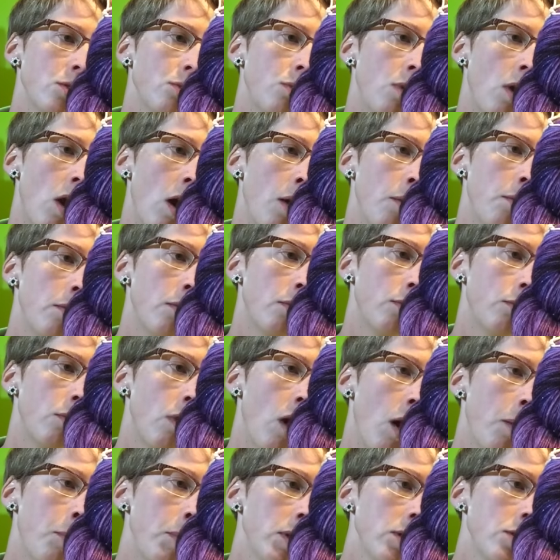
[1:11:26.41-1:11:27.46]
the
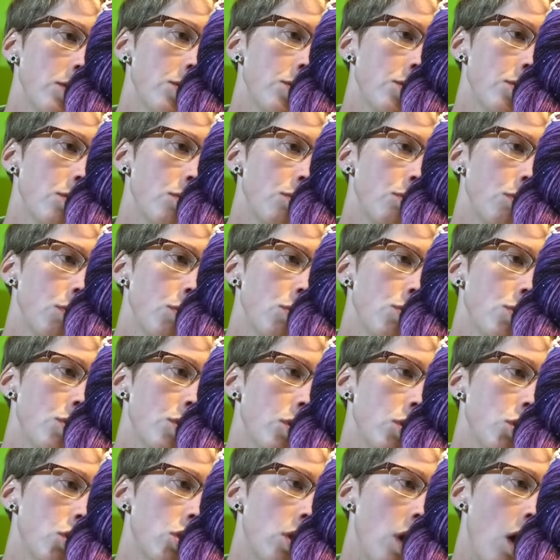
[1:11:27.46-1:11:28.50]
Robin's
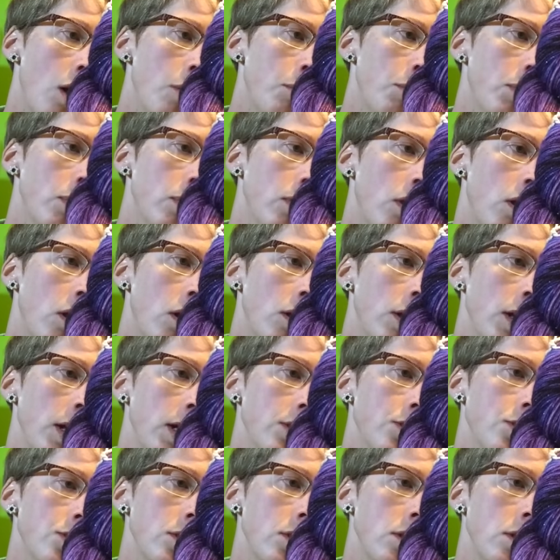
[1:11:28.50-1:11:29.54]
Roost shop on
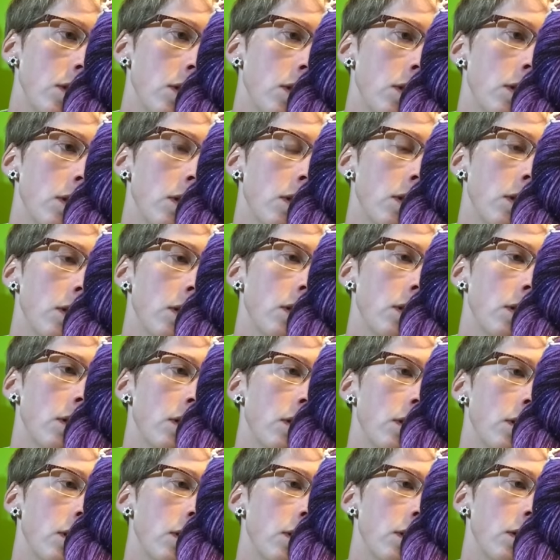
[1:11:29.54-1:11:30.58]
Etsy.
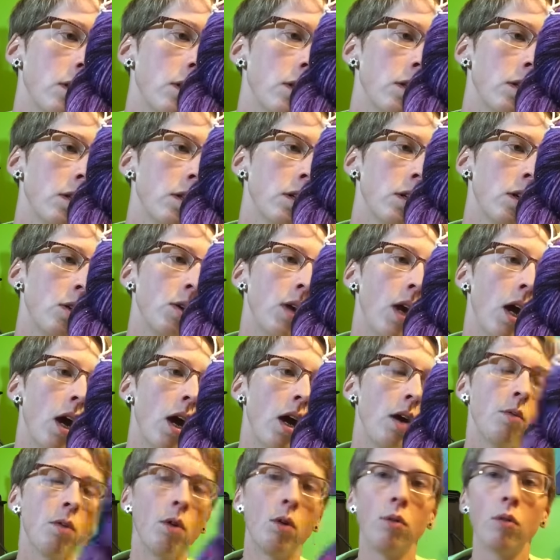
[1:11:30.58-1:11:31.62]
Oh yeah,
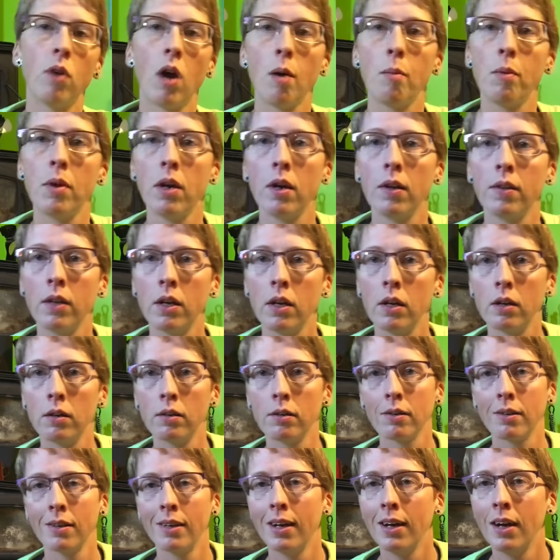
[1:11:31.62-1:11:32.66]
I wrote Robin on there.
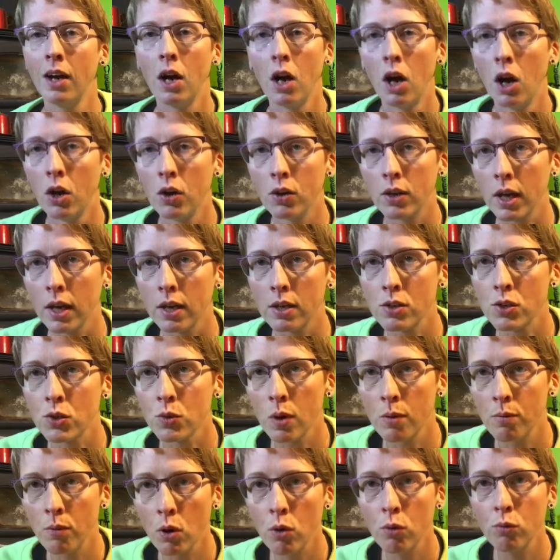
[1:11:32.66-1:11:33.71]
Okay,
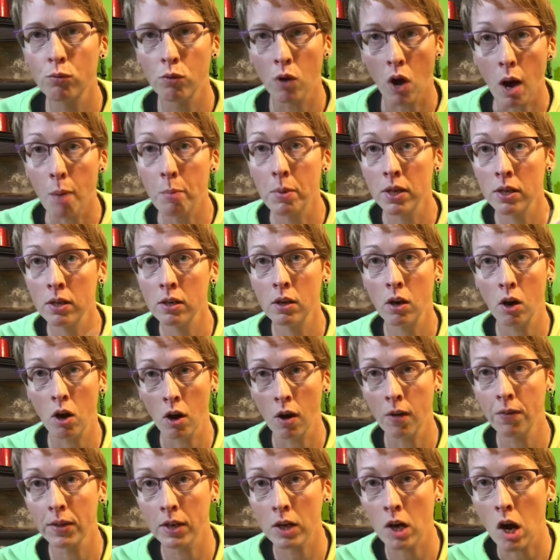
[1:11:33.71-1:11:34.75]
so I wrote Robin
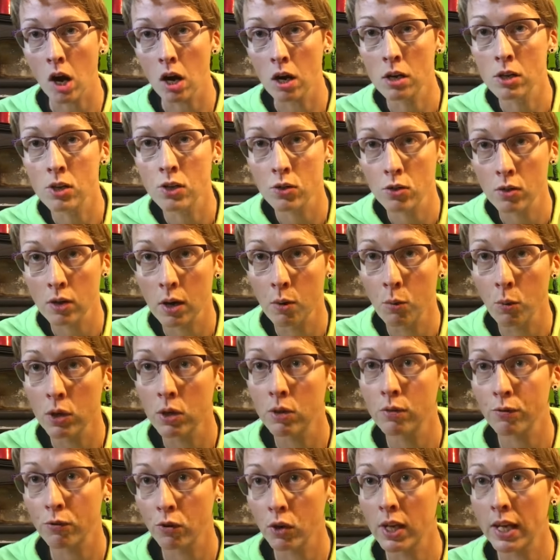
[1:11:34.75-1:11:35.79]
on the card so that I
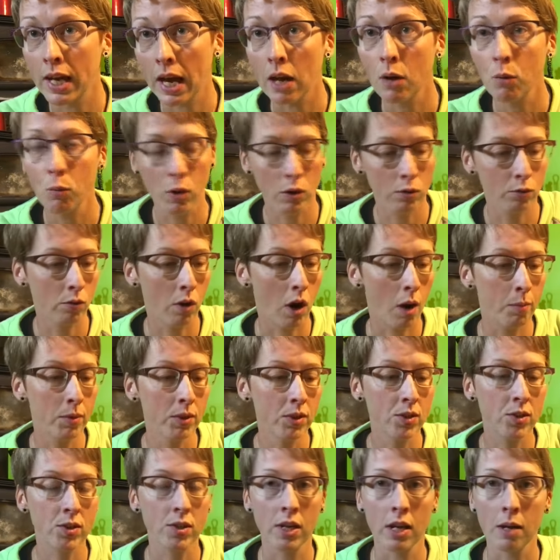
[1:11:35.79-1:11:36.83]
wouldn't forget what
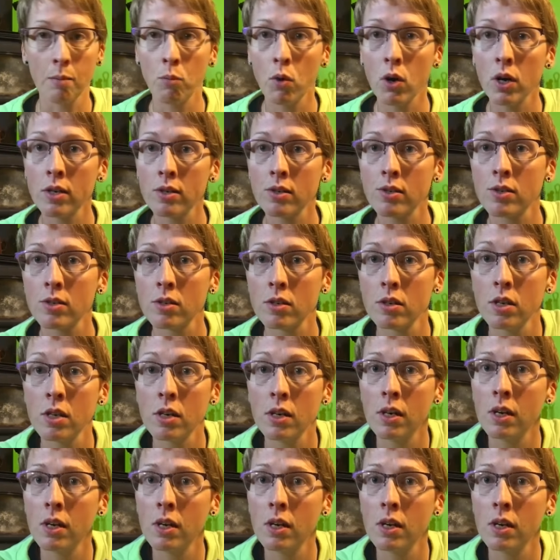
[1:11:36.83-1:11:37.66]
Robin's name was,